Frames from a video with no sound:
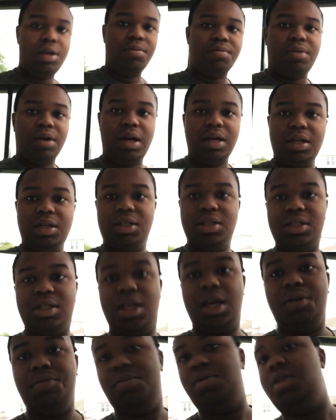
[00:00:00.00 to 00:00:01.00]
But I didn't just
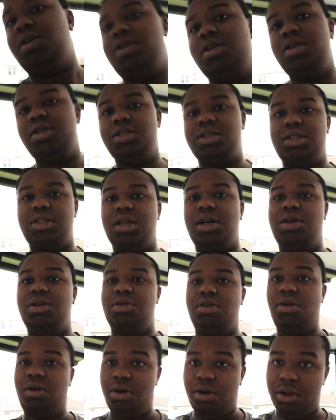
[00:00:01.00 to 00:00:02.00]
came here to just tell you
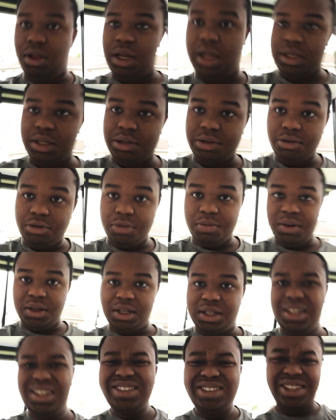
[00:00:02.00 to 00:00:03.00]
all that story because
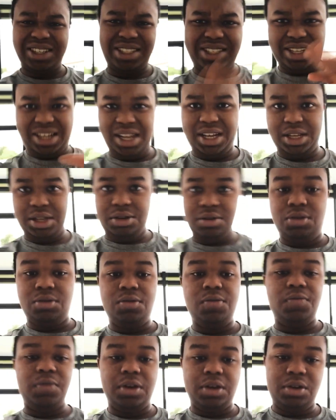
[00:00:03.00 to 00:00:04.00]
this is a tech
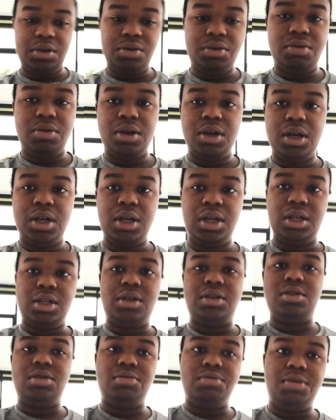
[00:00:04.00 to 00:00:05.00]
YouTube video
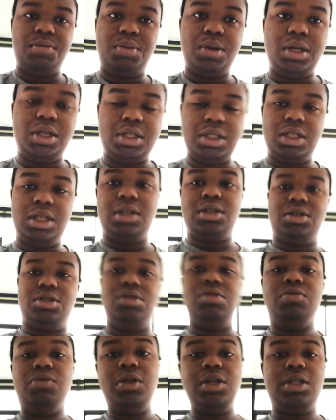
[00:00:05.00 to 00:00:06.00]
to replace the other
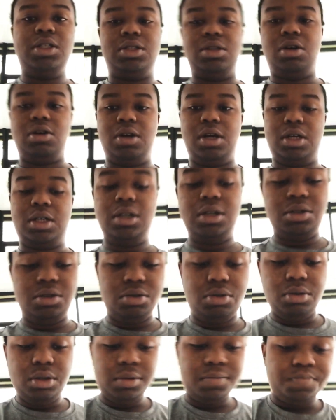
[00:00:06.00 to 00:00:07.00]
2 weeks. Sorry I couldn't
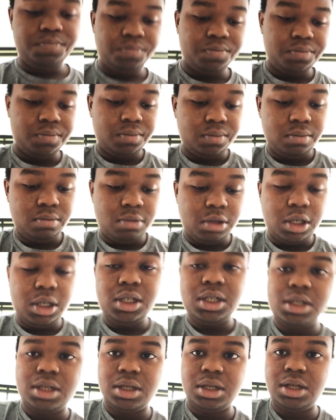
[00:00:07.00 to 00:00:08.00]
do it, but this
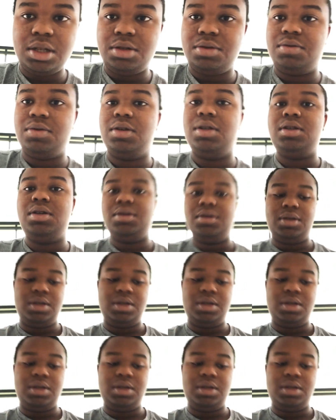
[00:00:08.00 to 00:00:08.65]
is another one.